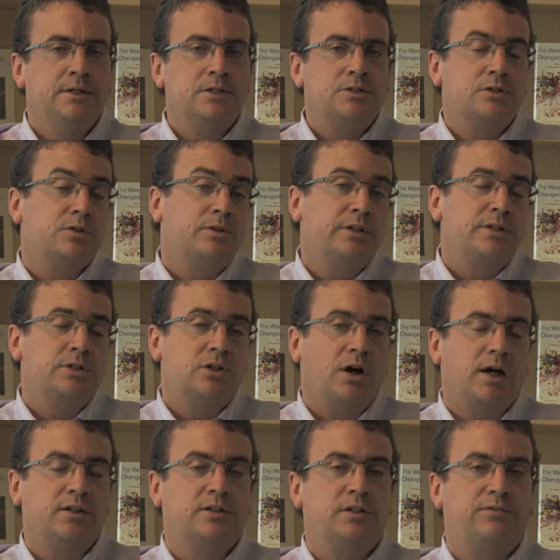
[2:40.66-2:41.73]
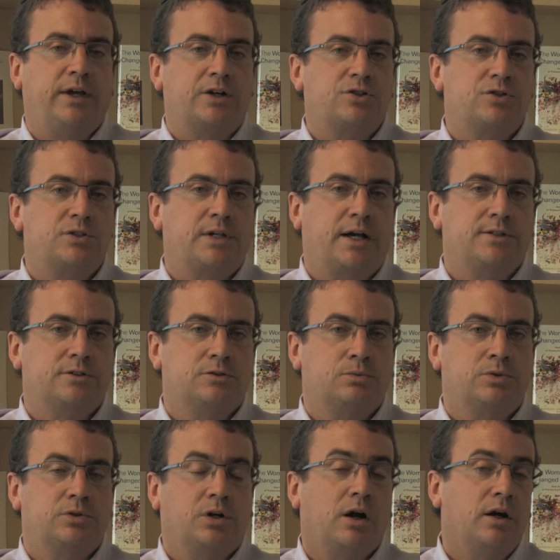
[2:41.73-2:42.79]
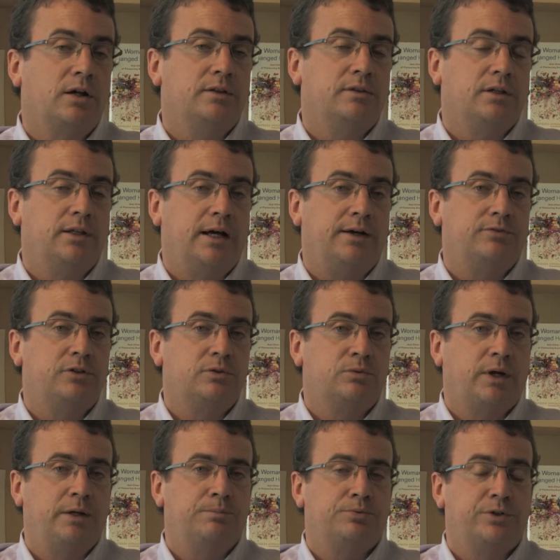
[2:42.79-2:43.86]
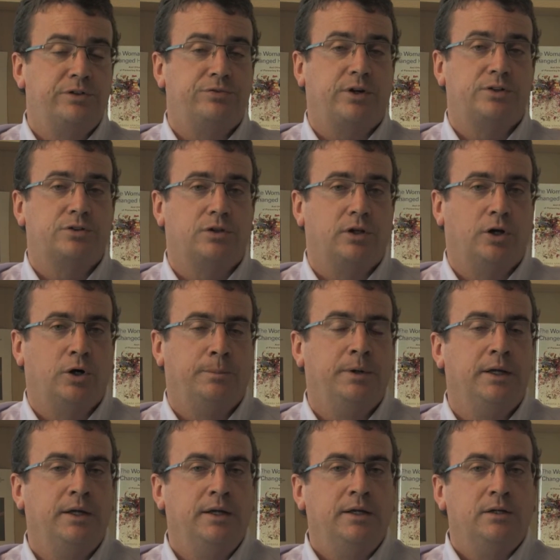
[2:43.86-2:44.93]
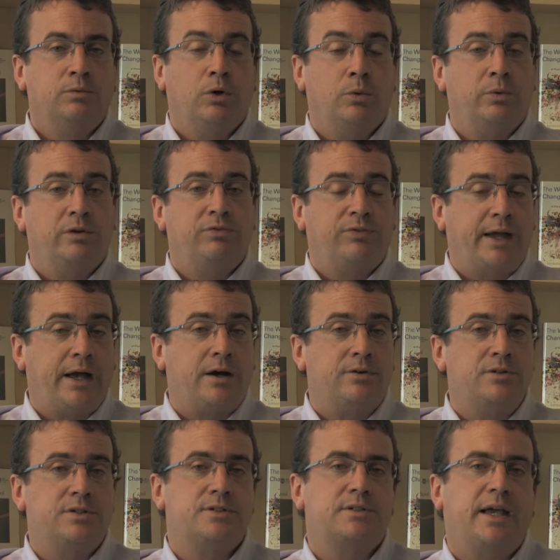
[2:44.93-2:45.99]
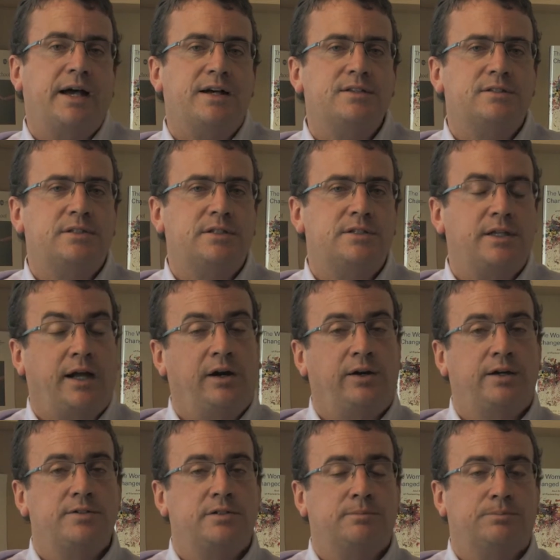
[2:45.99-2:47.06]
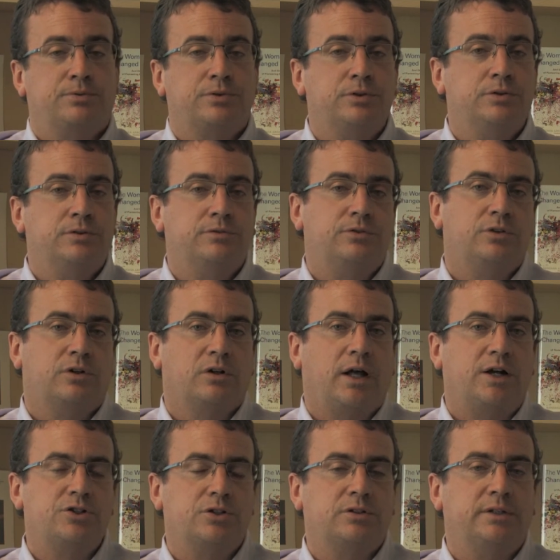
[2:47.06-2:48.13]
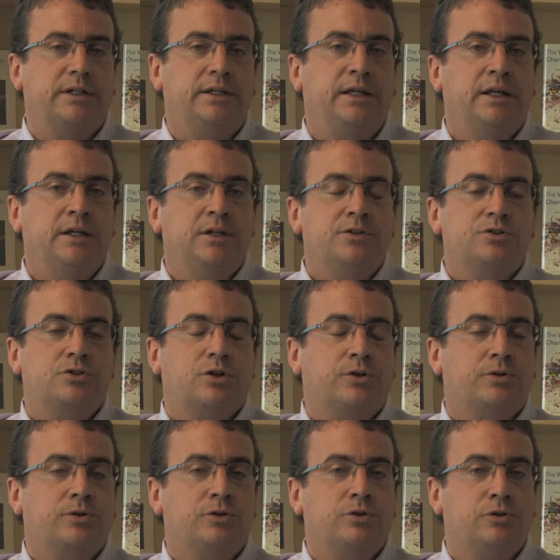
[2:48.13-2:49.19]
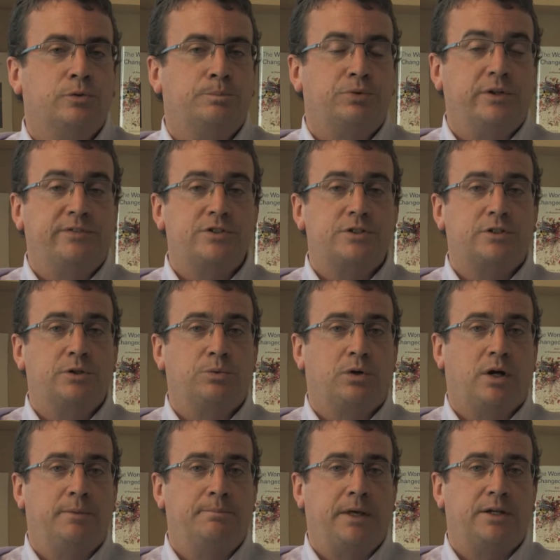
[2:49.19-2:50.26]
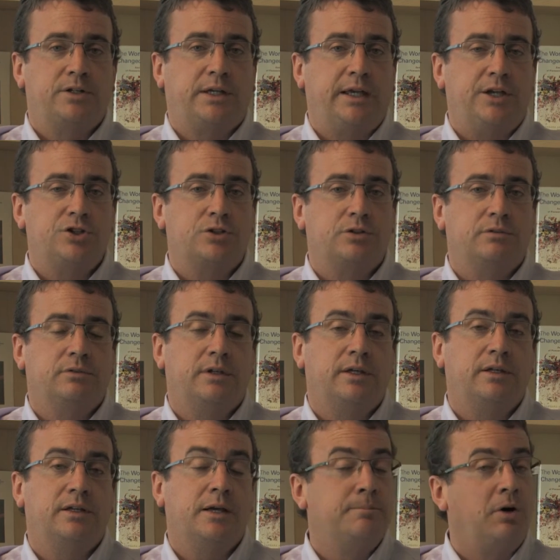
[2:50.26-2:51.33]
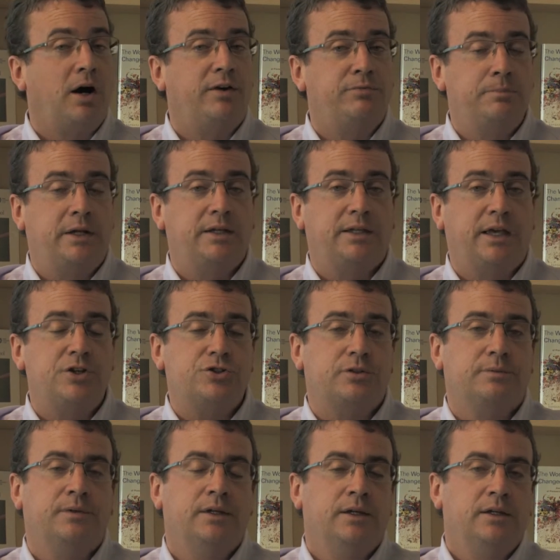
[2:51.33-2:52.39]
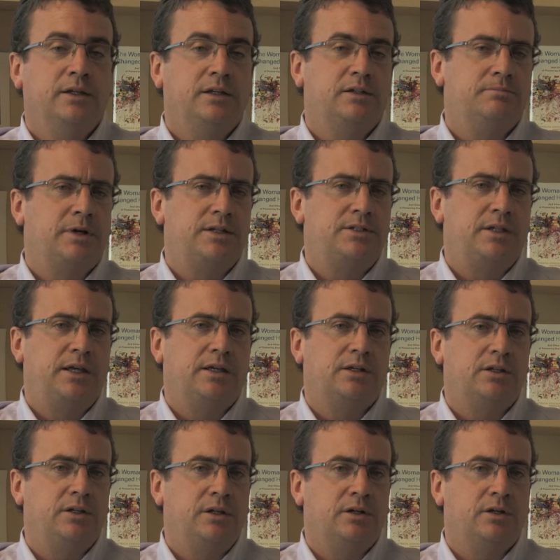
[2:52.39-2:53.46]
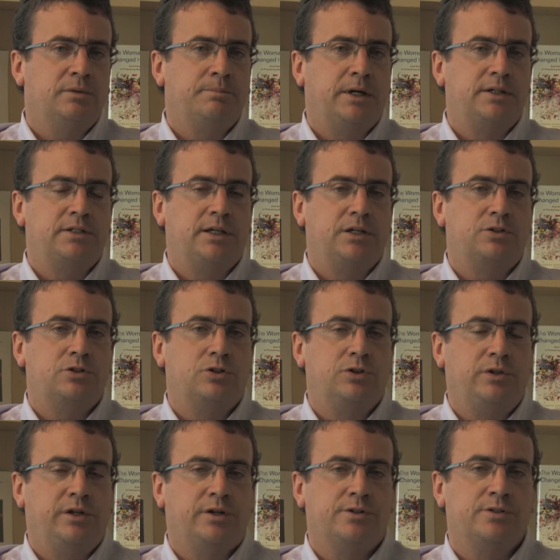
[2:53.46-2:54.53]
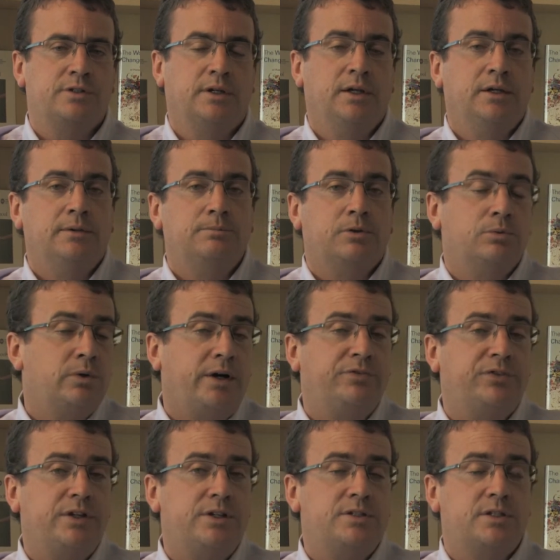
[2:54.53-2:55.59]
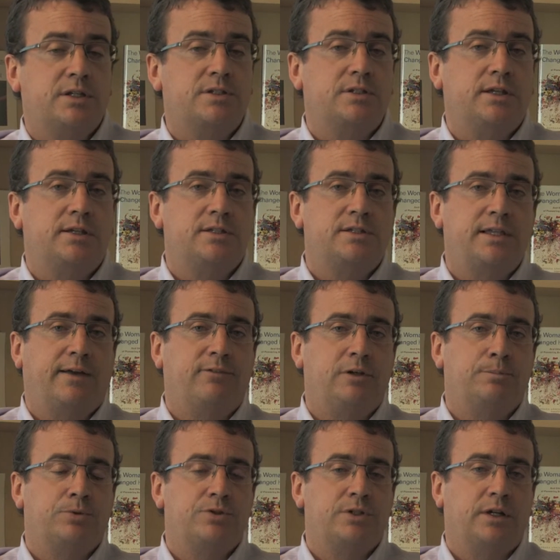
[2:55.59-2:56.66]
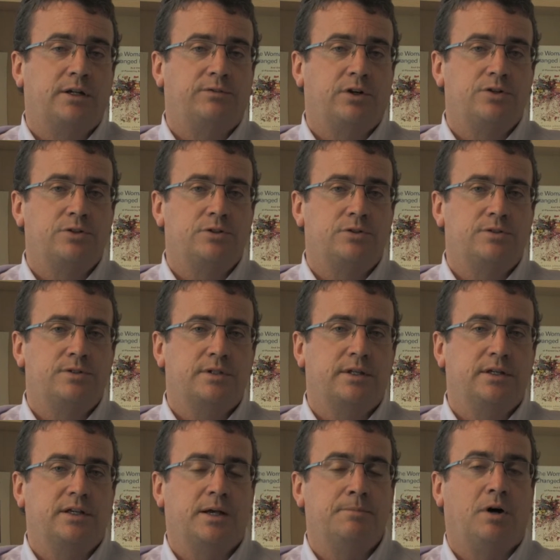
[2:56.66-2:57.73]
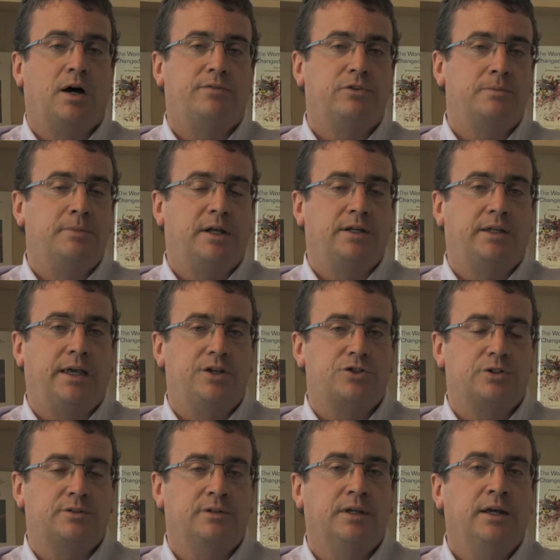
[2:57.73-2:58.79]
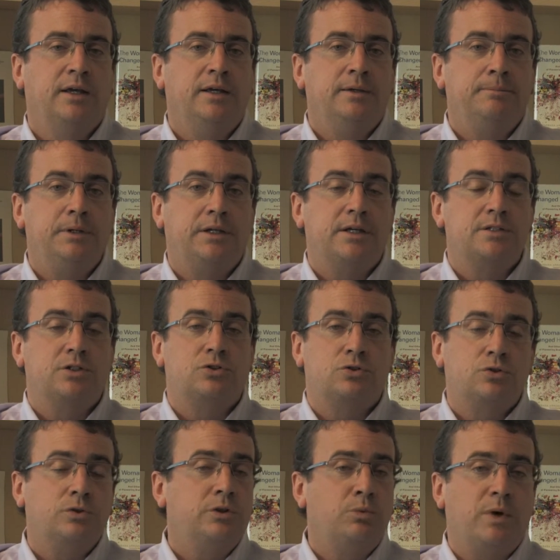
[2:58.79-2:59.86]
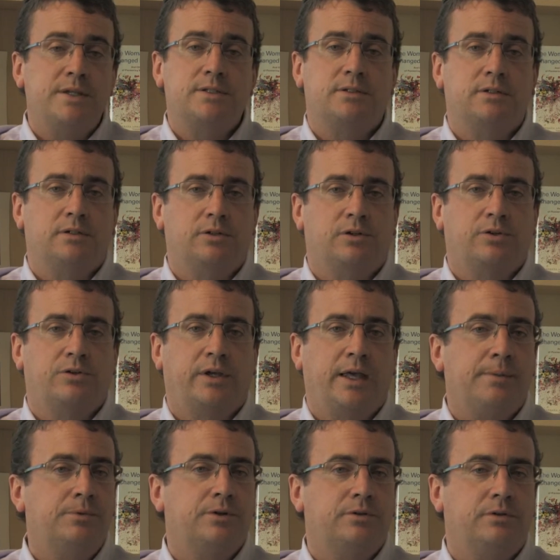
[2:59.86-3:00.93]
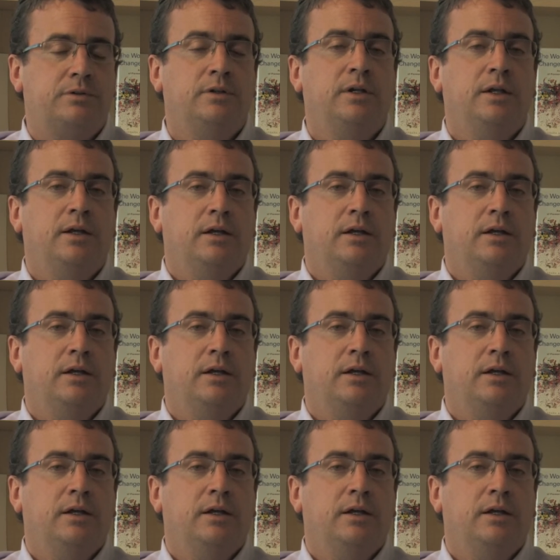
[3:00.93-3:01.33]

So these cognitive exercises will target the left and right prefrontal lobe. What we found is as these areas improve neurologically, children who previously were on medication can come off medication. It might take a year, it might take 2 years, but roughly 60 to 70% of our students can come off the medication because it truly wasn't a neurochemical